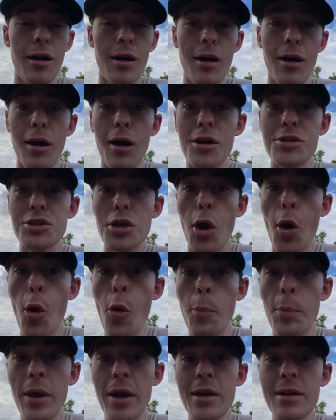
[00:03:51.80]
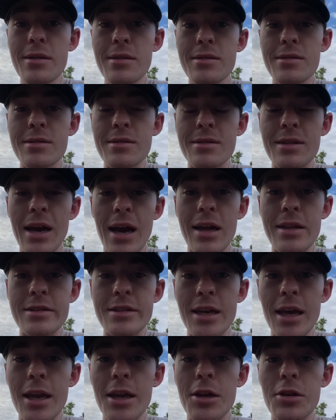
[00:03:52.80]
us hoping that
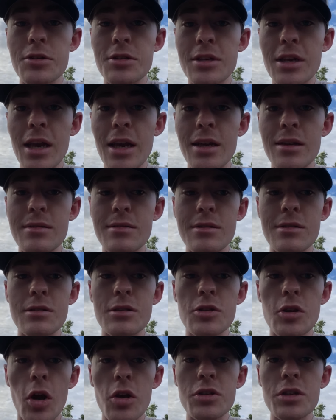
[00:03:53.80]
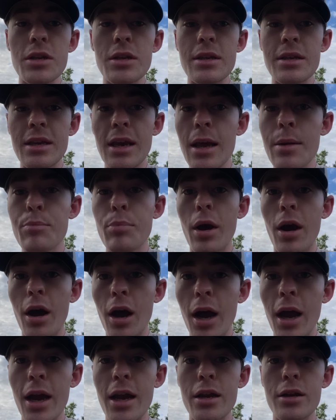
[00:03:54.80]
San Diego State doesn't get
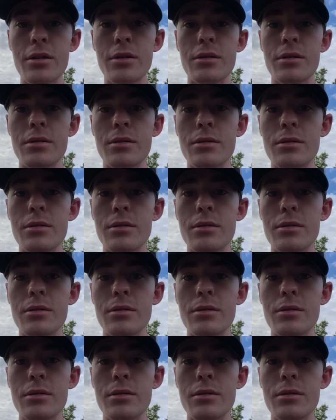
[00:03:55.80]
behind